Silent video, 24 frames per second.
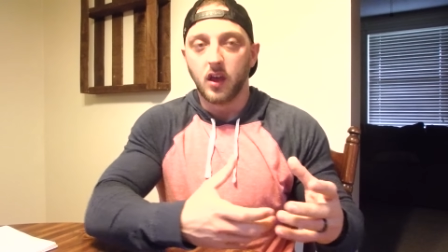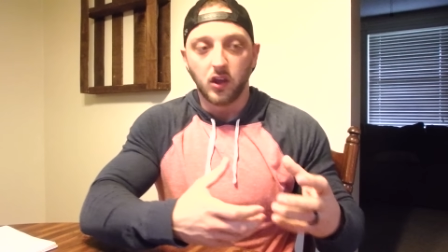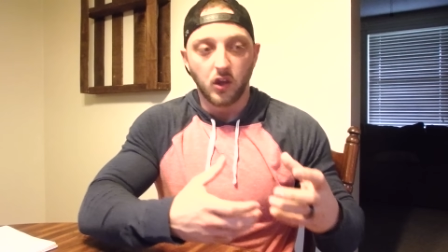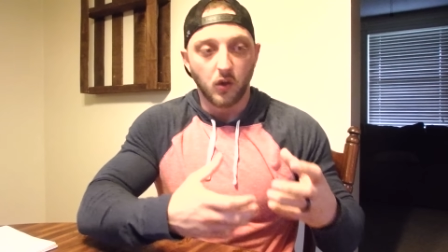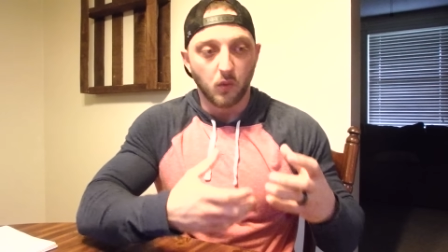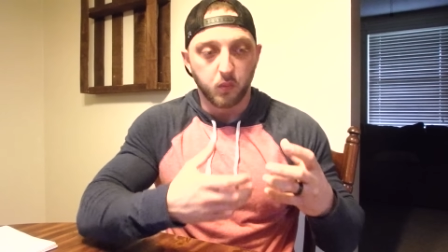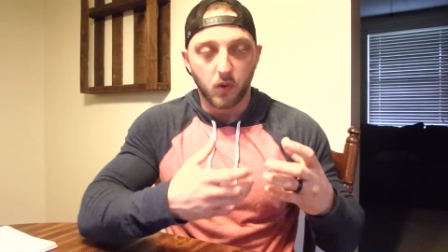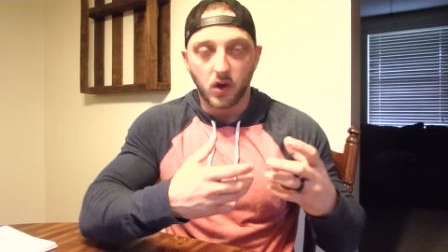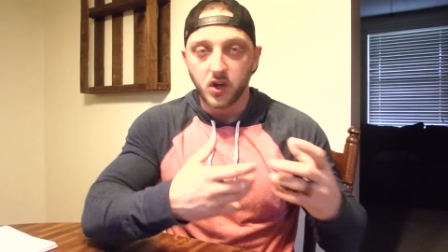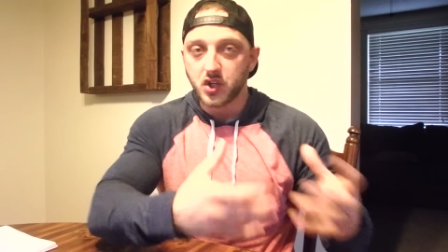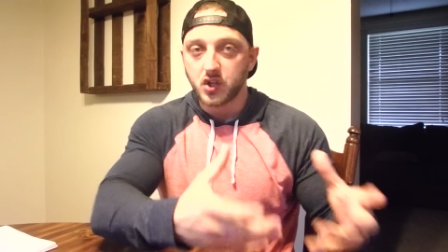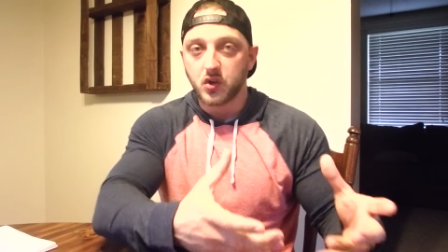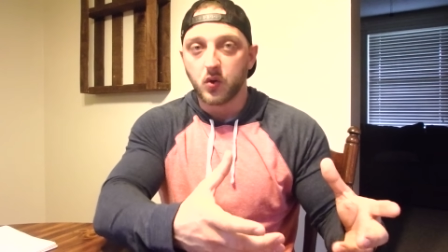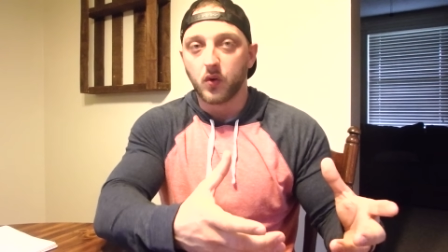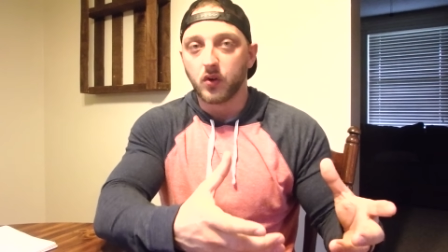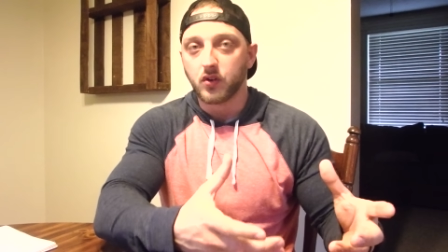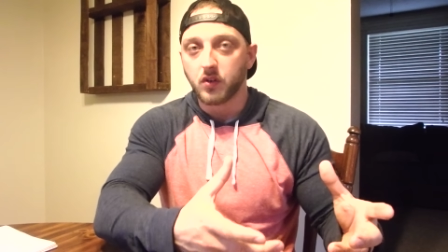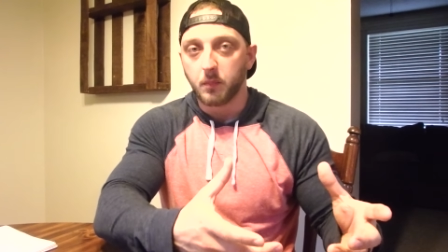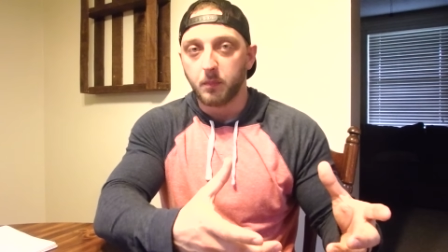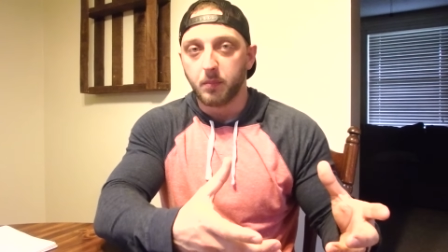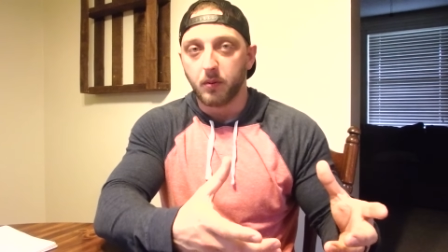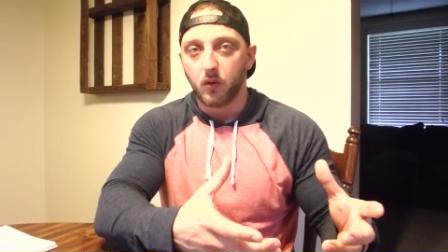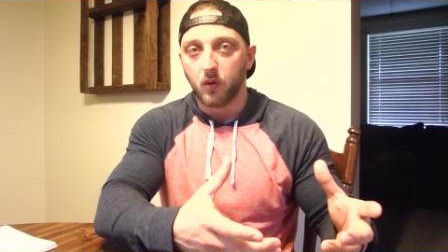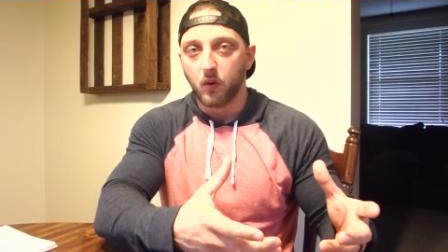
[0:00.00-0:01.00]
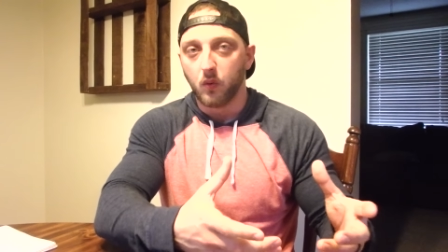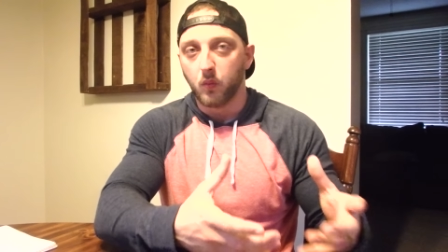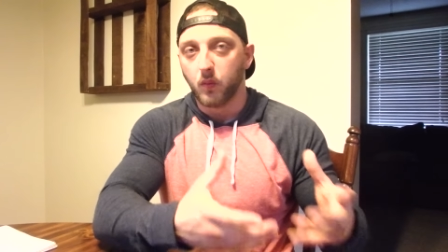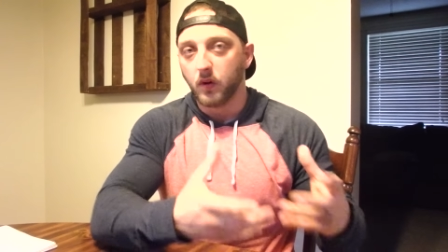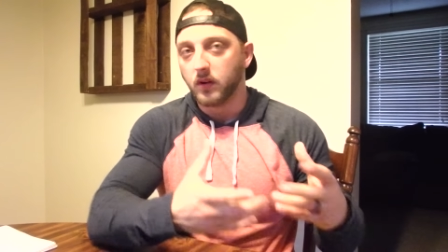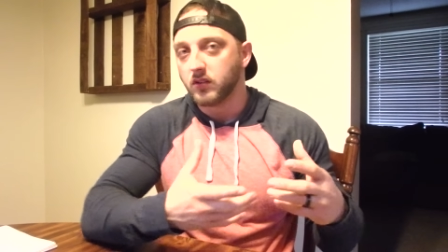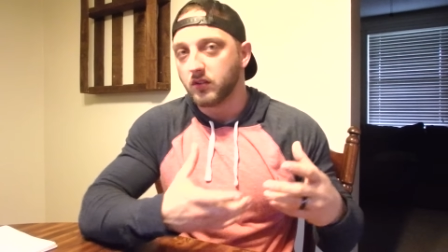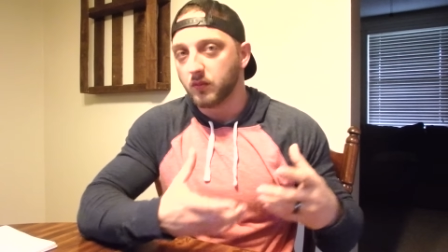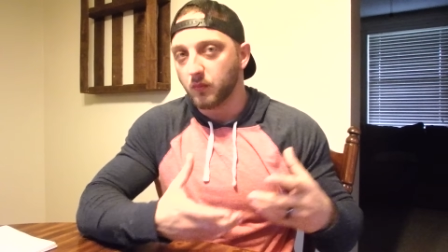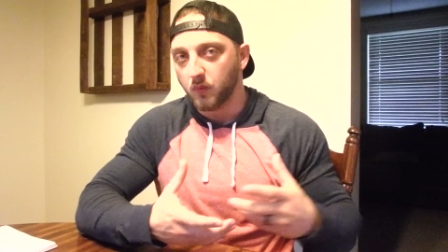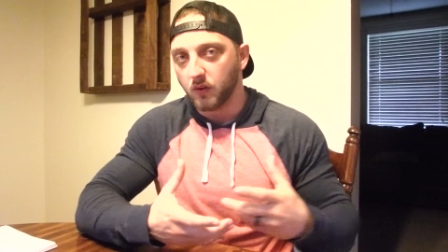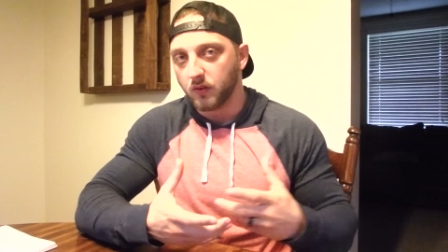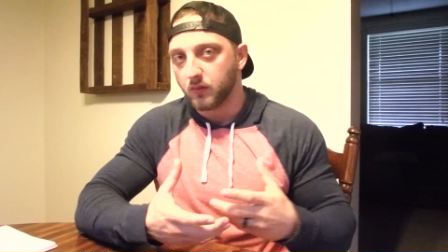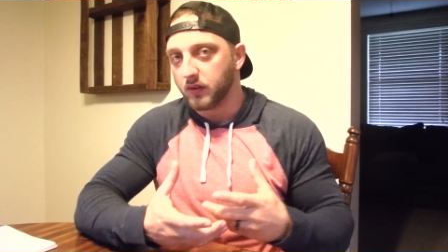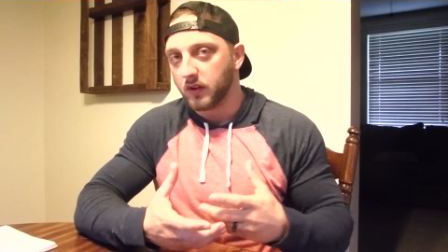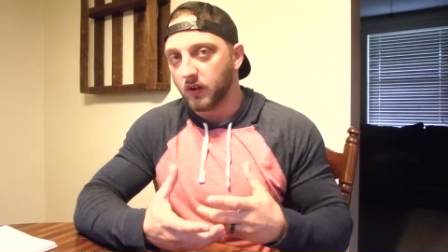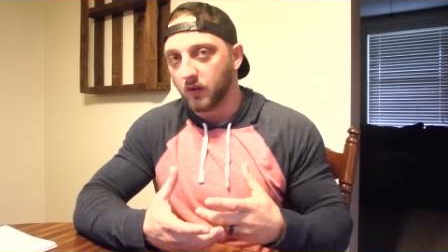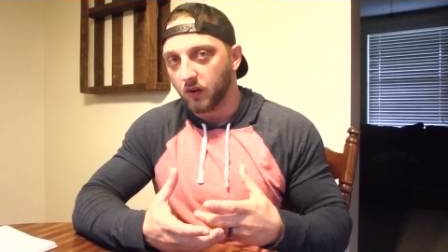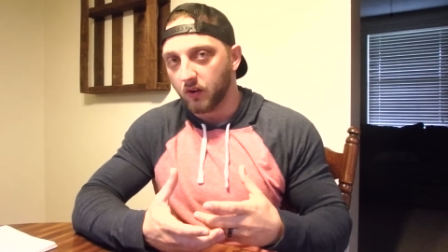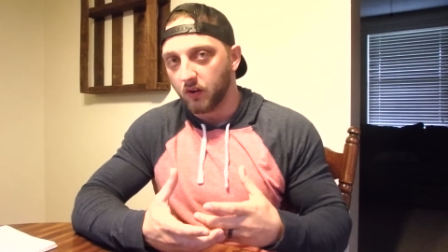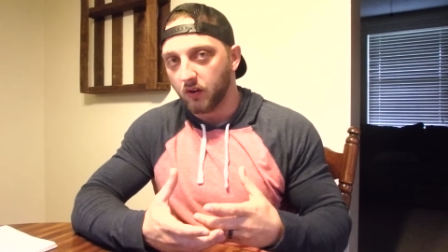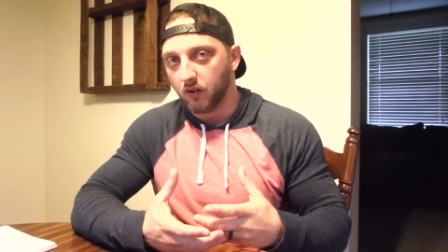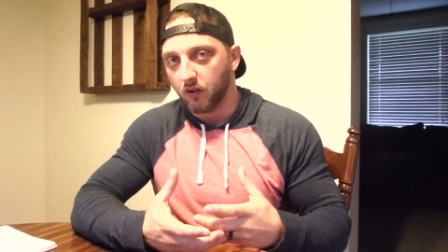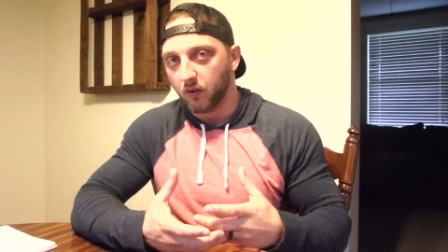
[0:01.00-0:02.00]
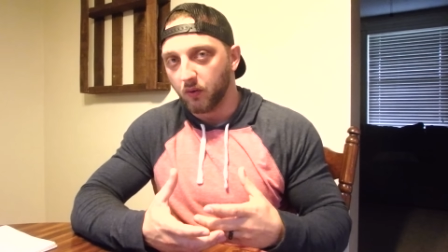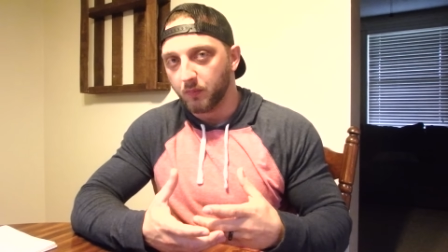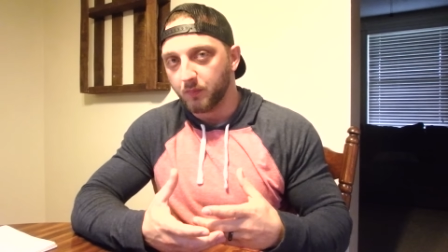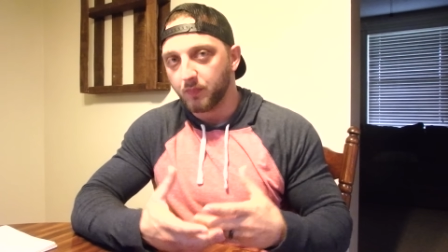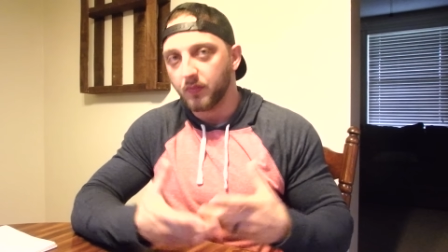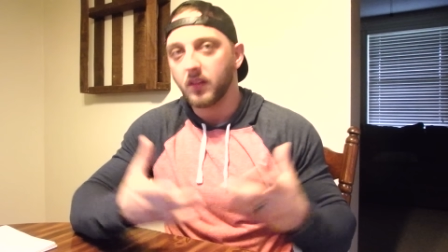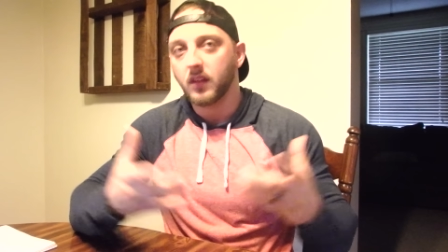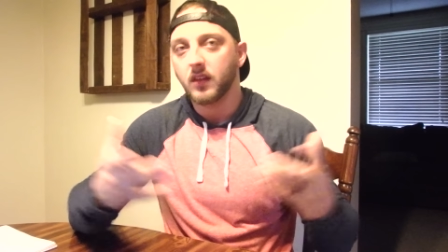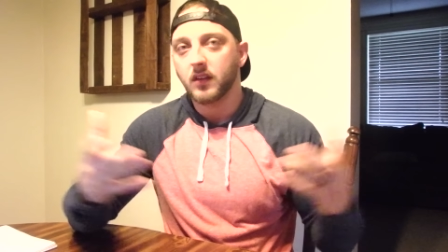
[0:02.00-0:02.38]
You rush towards a bull, what's he gonna do?